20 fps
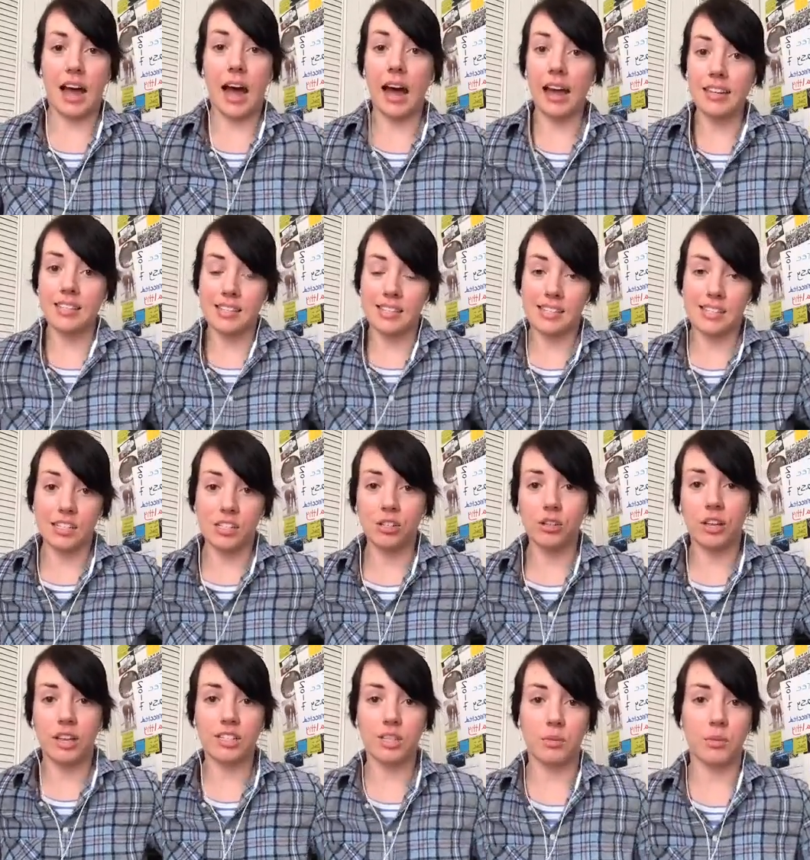I still
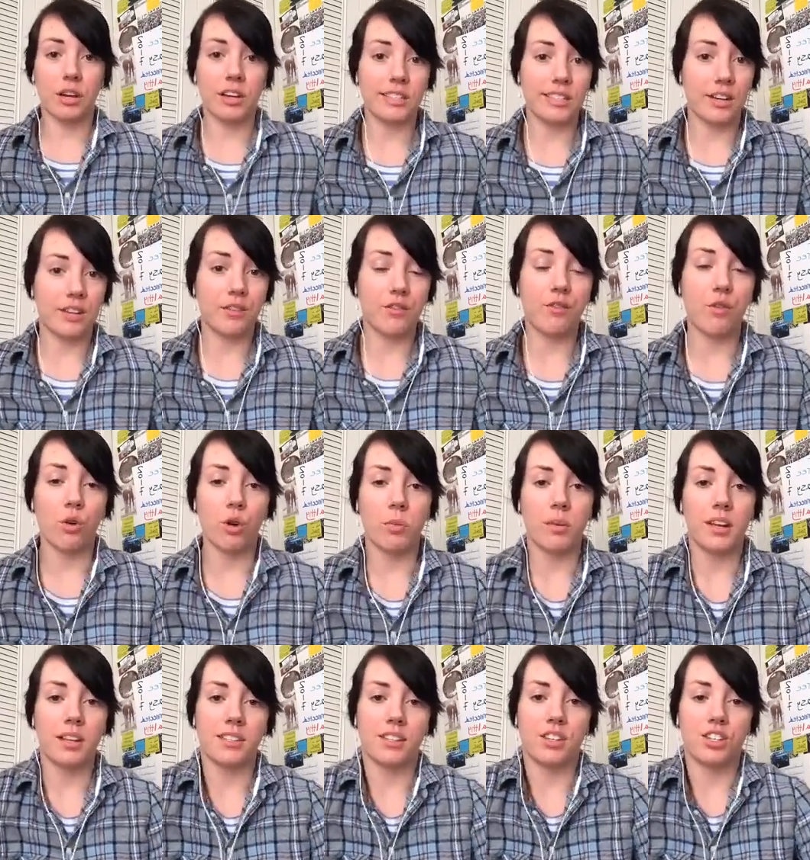like to break it down in 4
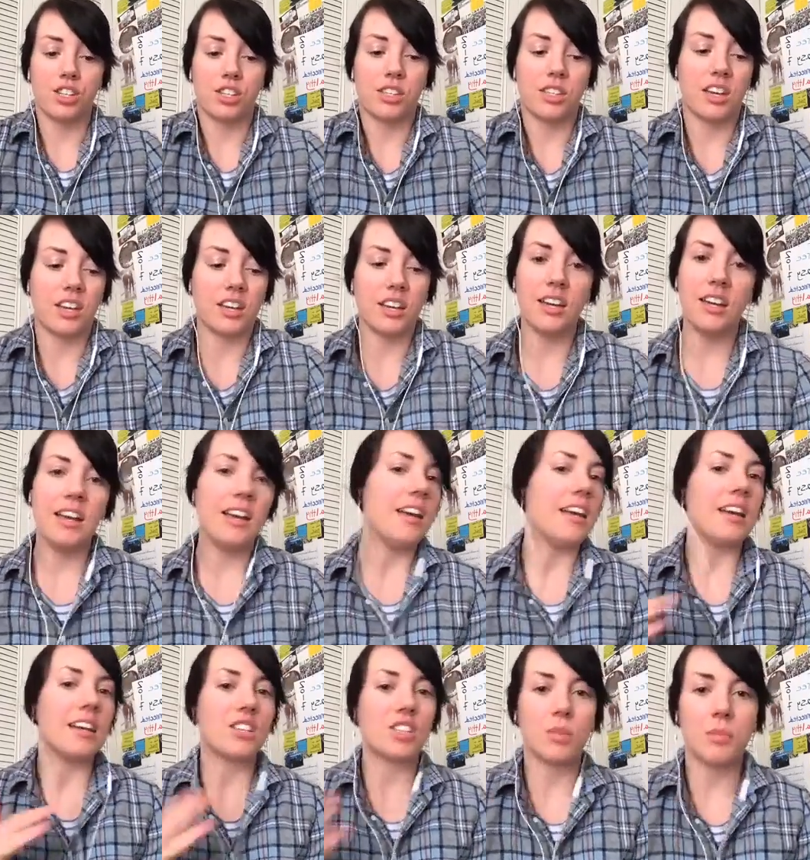because I just think
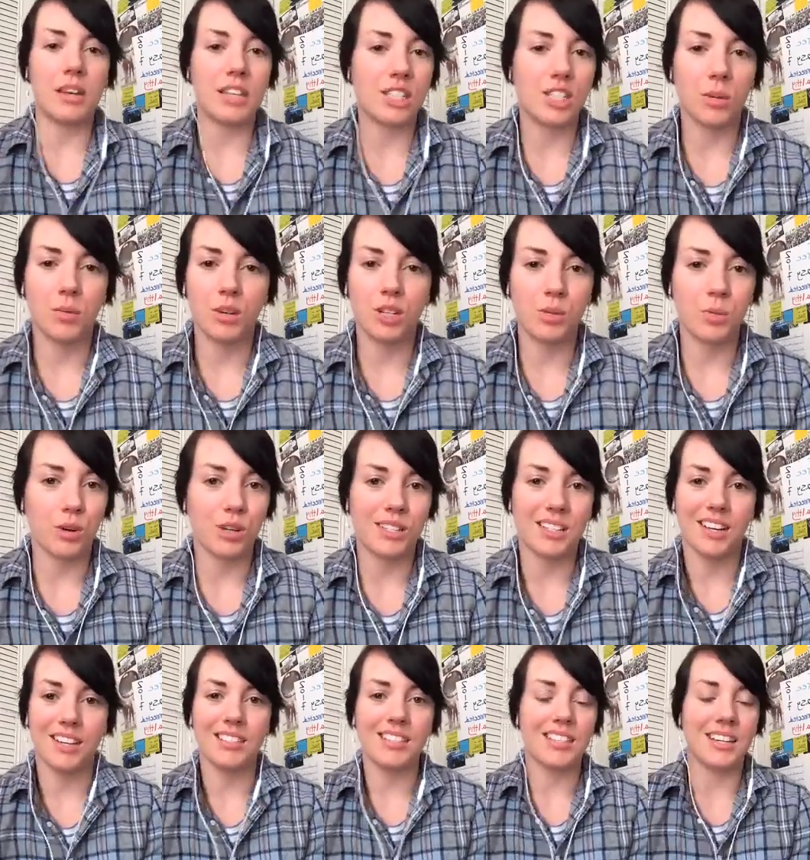it just makes so much more
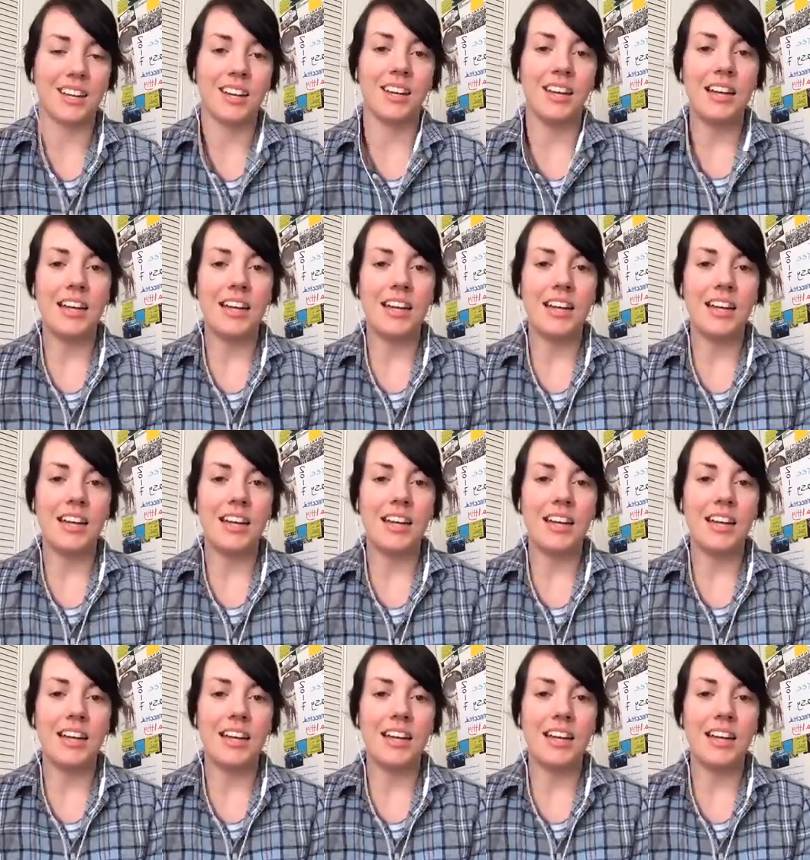sense. And